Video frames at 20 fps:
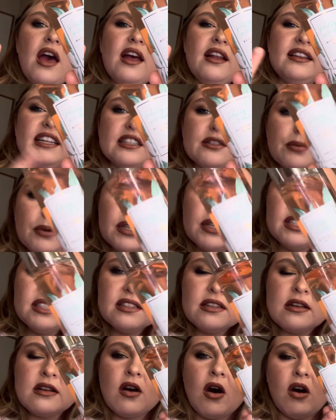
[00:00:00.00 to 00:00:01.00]
This one is
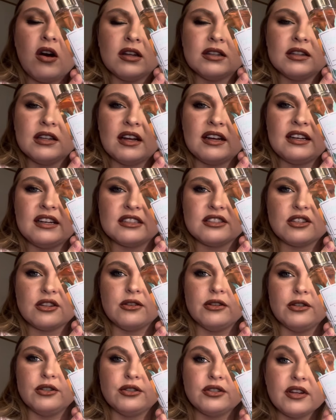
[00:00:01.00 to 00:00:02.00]
an online
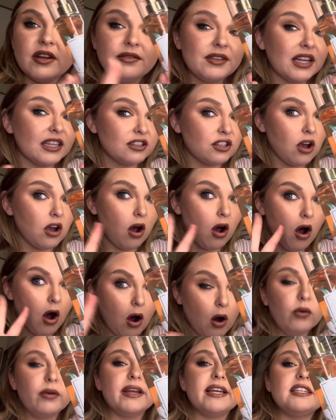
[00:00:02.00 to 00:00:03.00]
exclusive that's
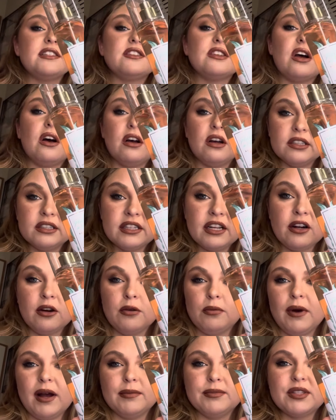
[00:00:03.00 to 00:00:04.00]
always on their
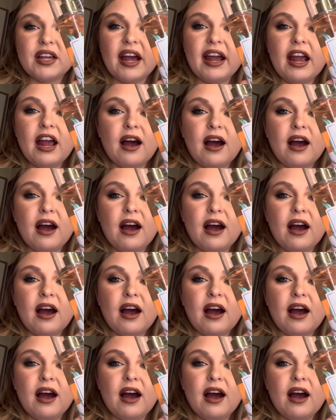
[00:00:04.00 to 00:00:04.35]
website.